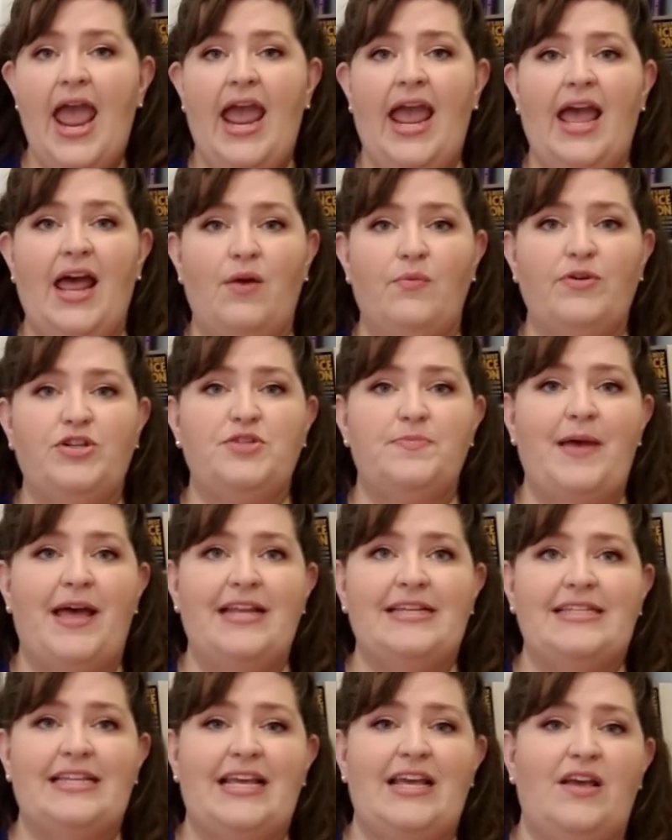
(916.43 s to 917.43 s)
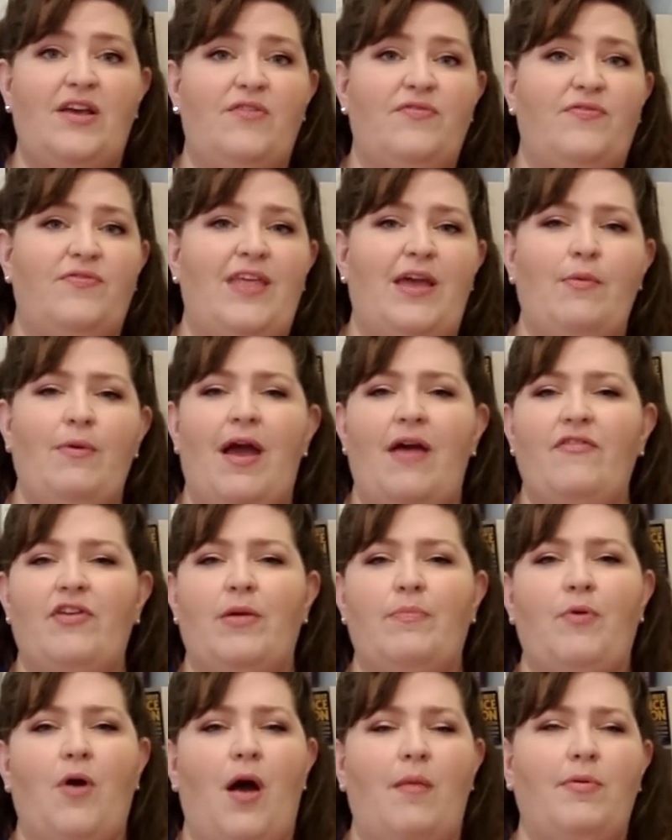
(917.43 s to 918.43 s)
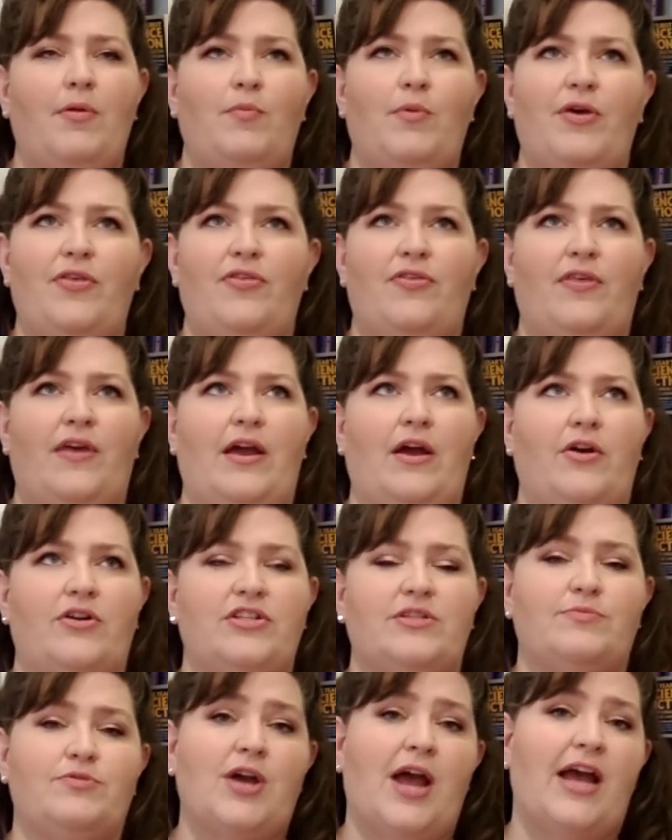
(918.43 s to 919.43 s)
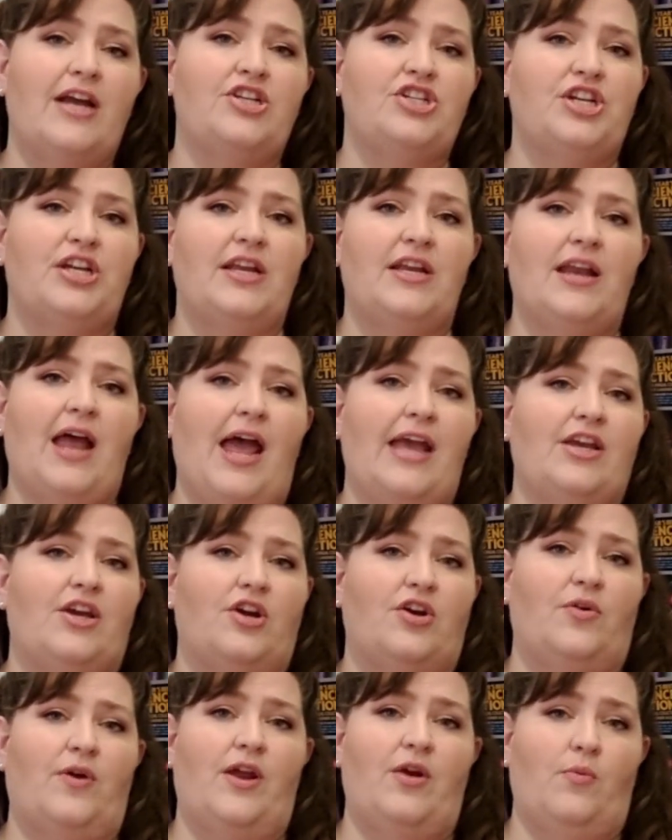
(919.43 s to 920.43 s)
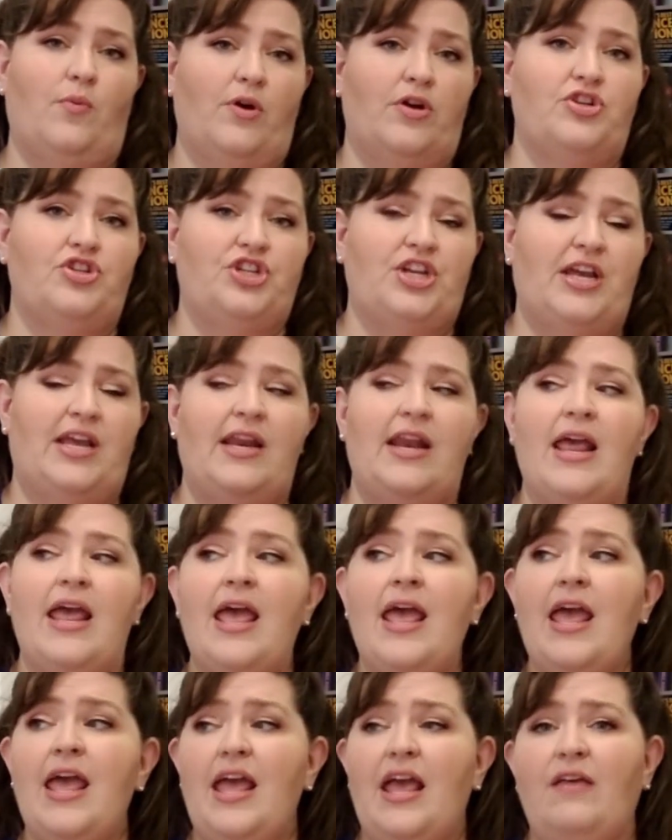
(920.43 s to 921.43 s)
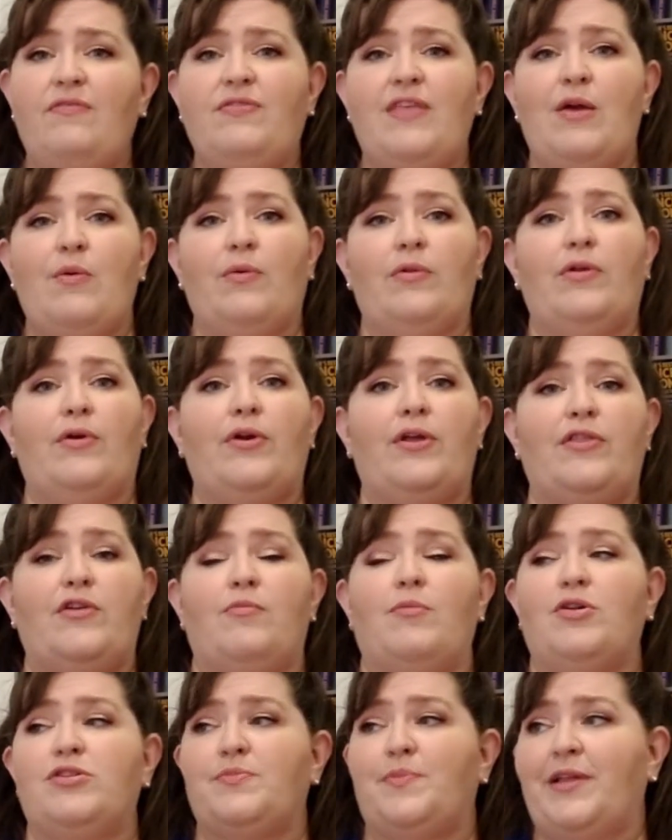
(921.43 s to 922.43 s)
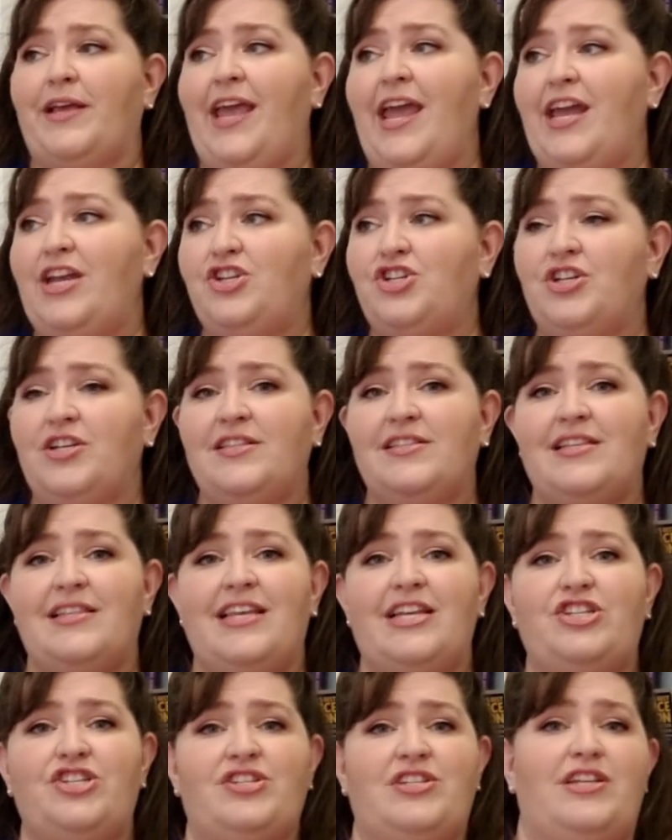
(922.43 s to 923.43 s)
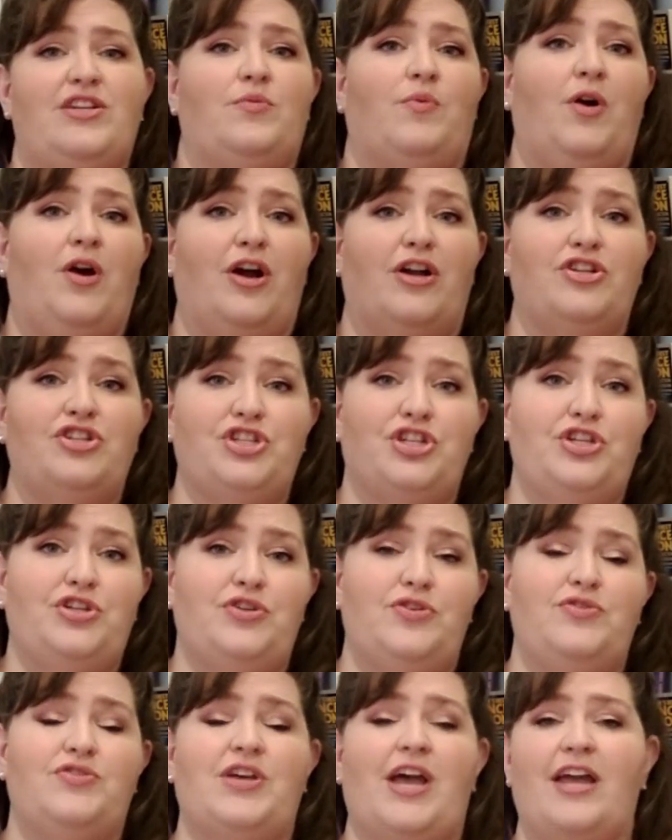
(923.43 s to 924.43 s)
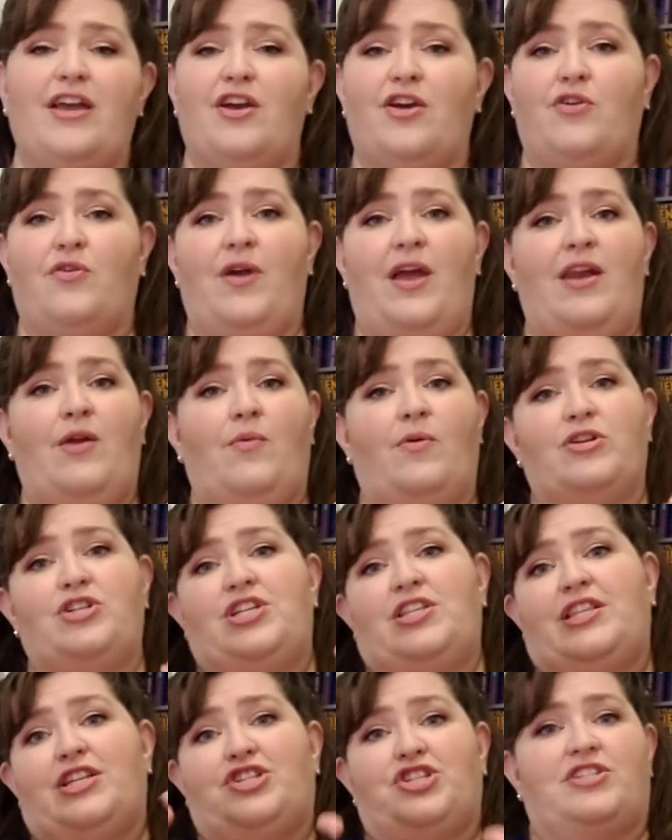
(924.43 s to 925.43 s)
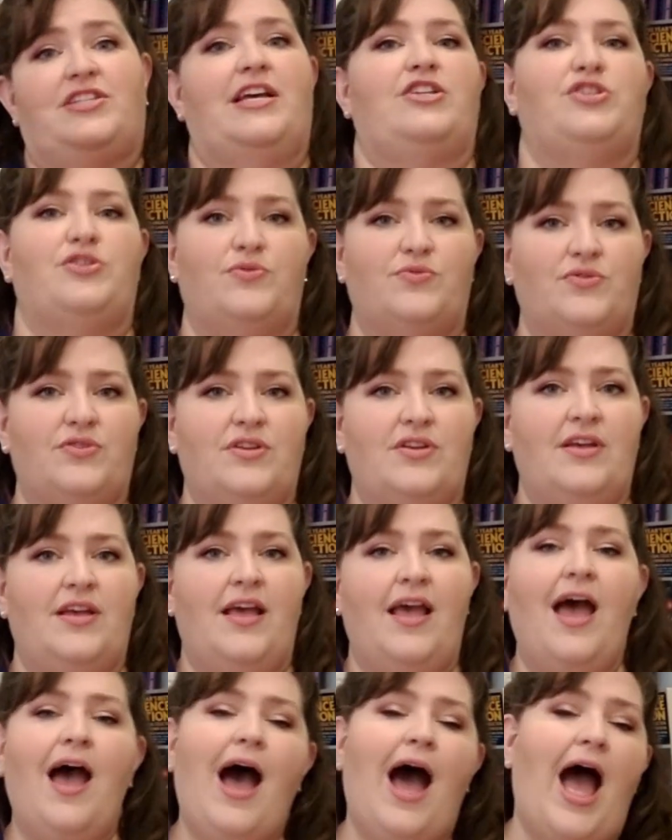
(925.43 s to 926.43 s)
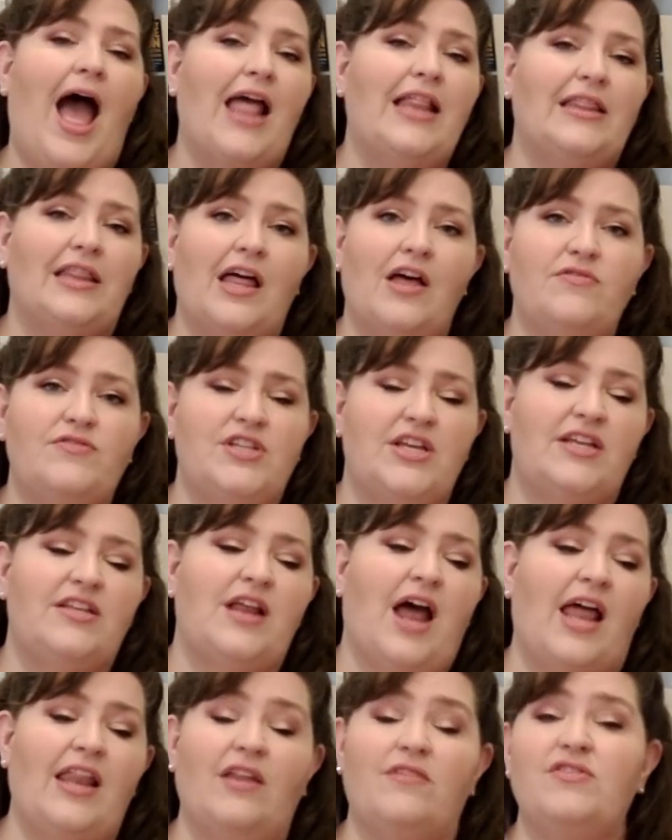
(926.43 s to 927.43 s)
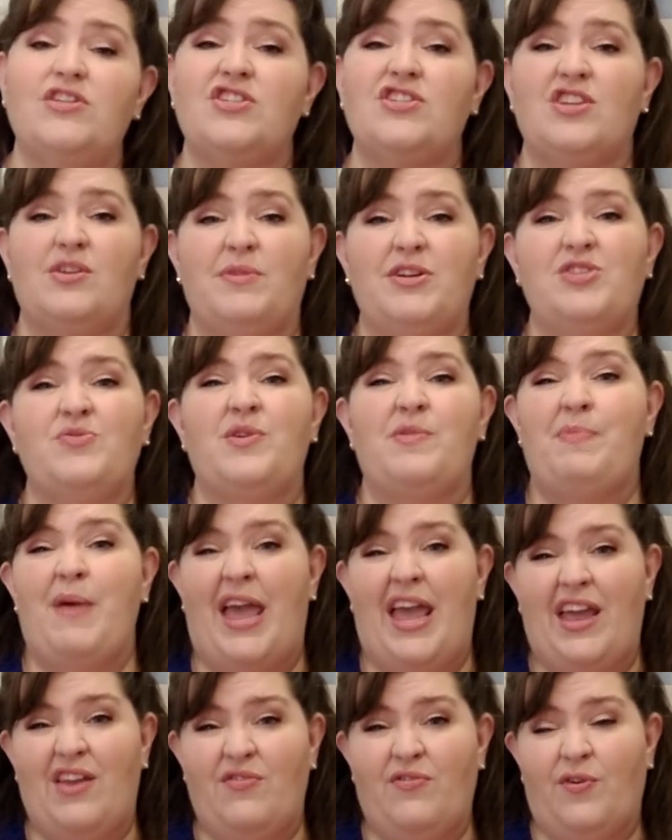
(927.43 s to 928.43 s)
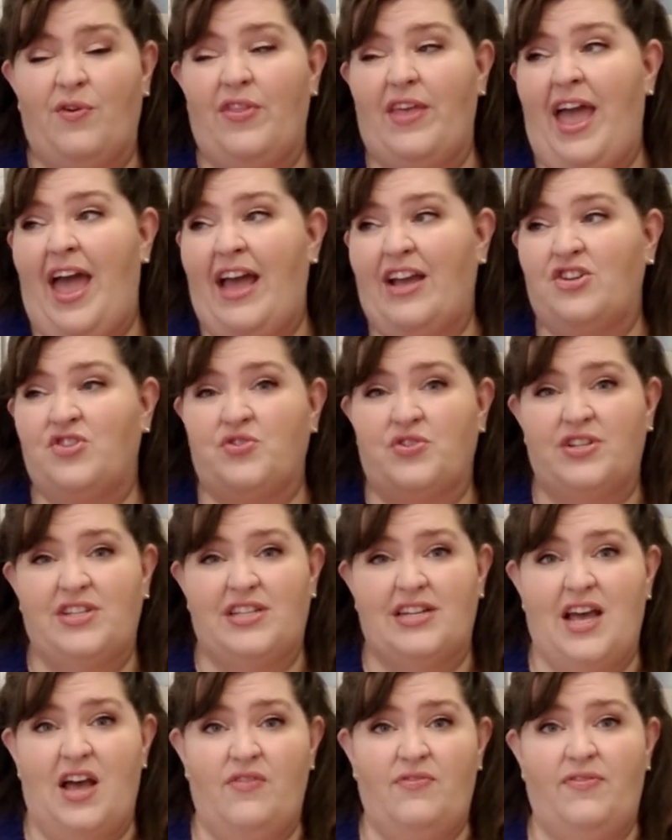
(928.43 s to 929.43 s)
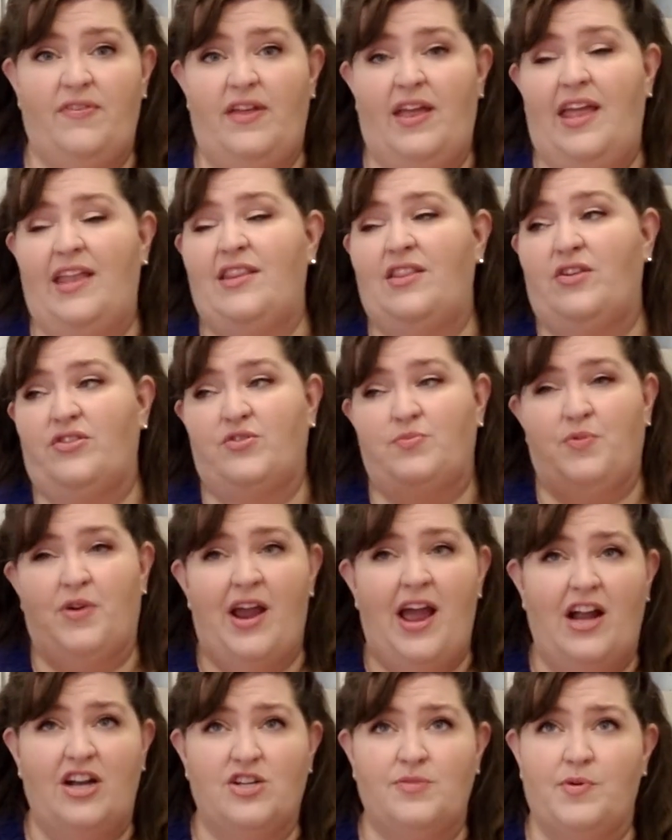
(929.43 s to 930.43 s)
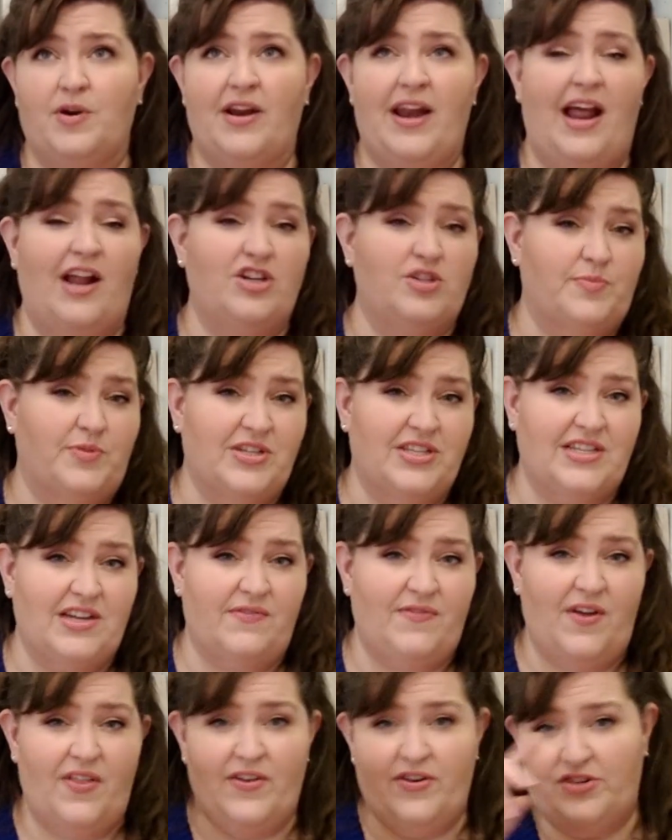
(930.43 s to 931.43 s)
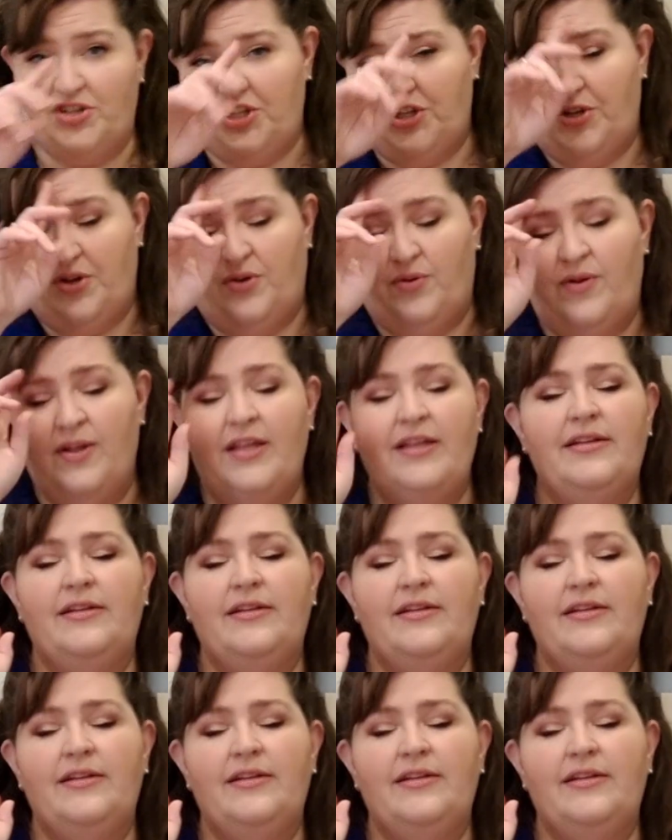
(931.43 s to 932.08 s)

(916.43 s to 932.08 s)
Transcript: And which meant if they were having a problem with their subtraction, I could create a worksheet. If they were learning their multiplications and they just need to work on twos, I could create a worksheet that just had twos. I loved it. I loved it so much we paid for the extra stuff, and there's pre-algebra and algebra stuff on there too.